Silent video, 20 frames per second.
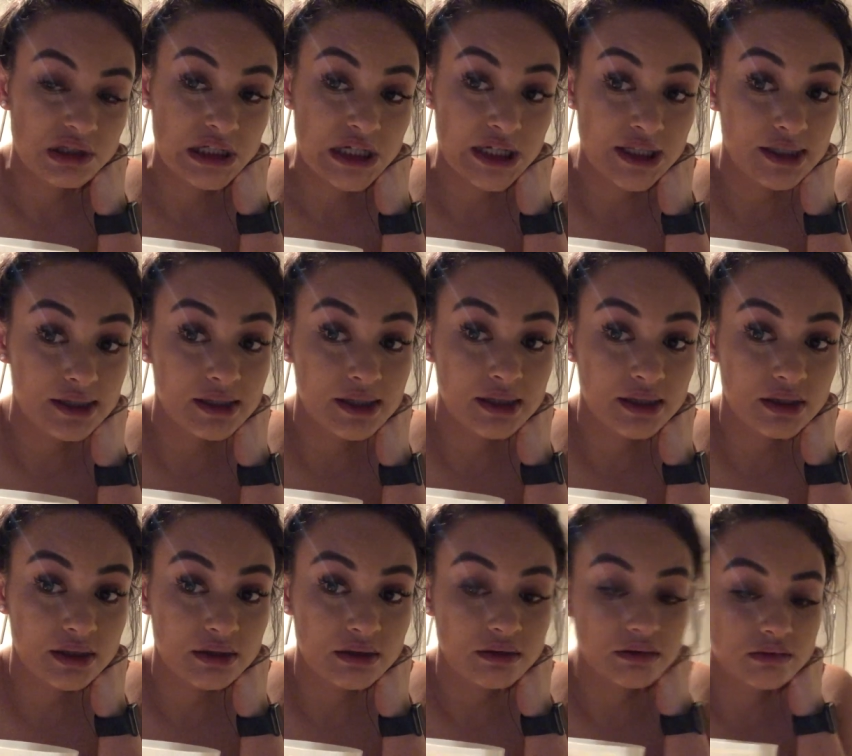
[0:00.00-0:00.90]

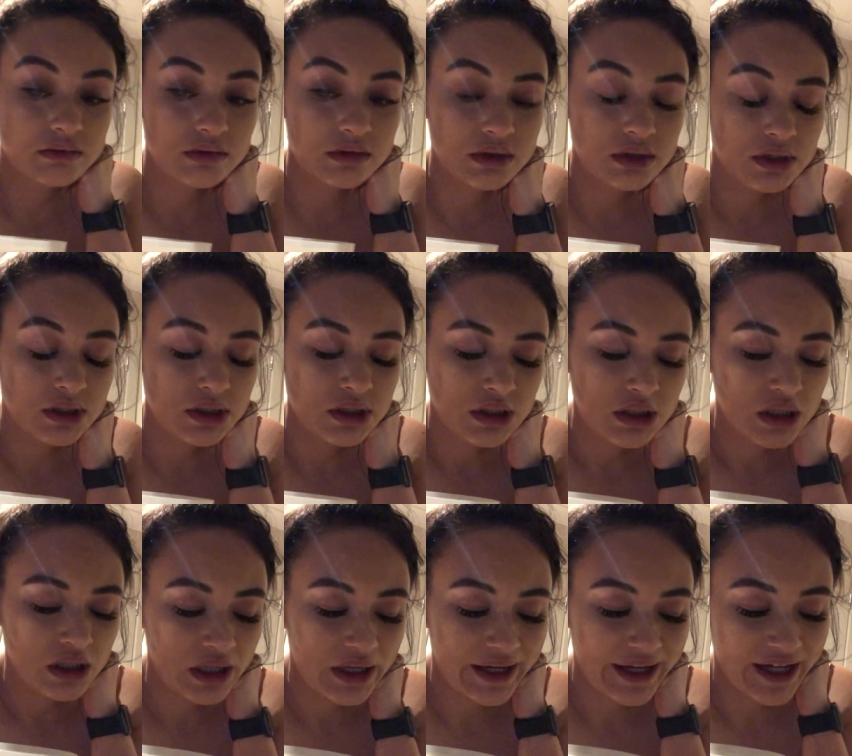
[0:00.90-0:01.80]
editing
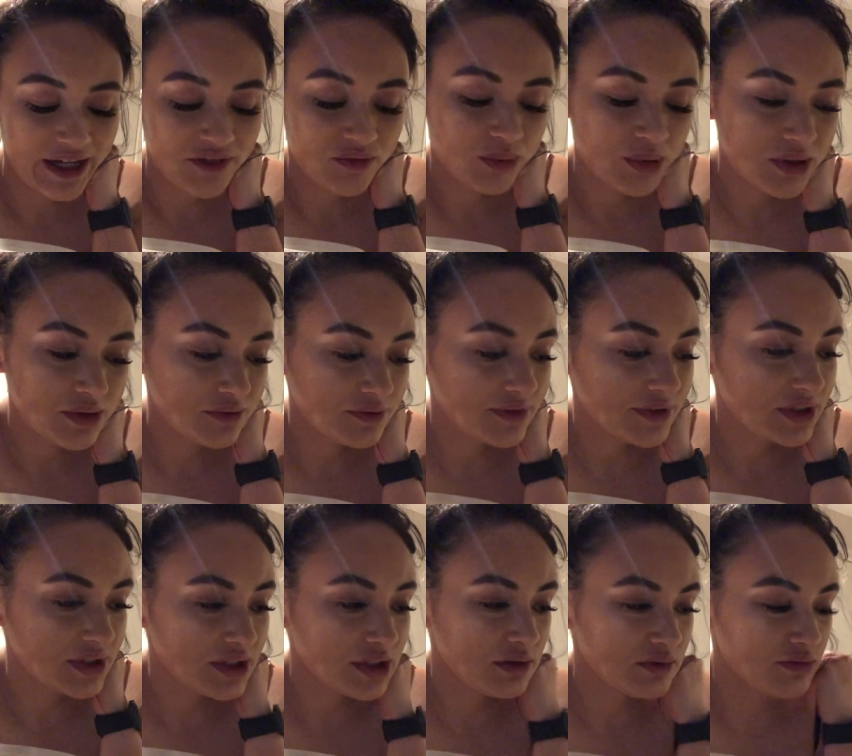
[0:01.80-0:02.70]
I have been
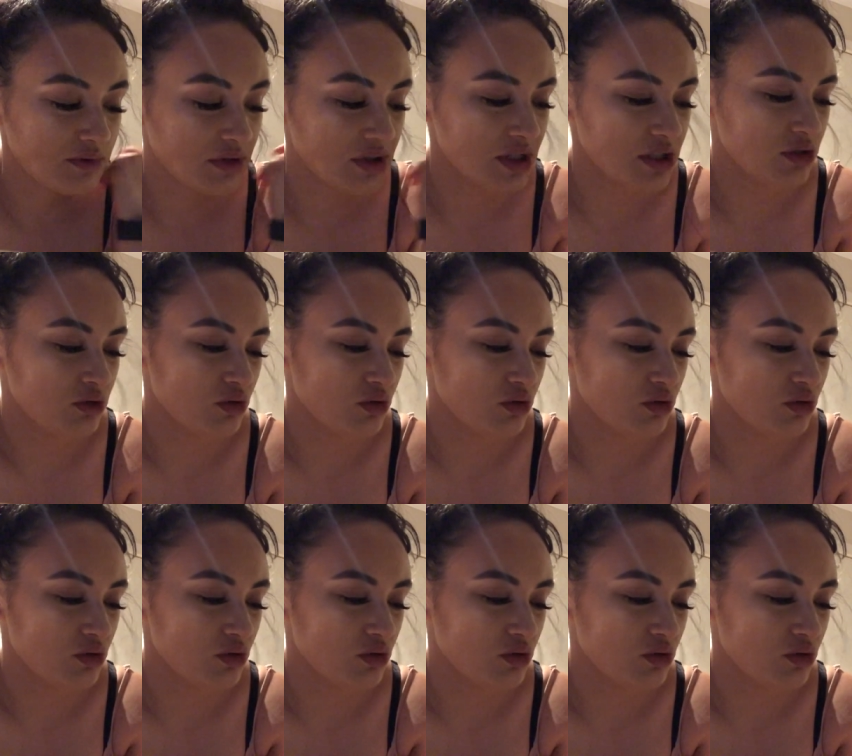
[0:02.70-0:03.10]
feeling really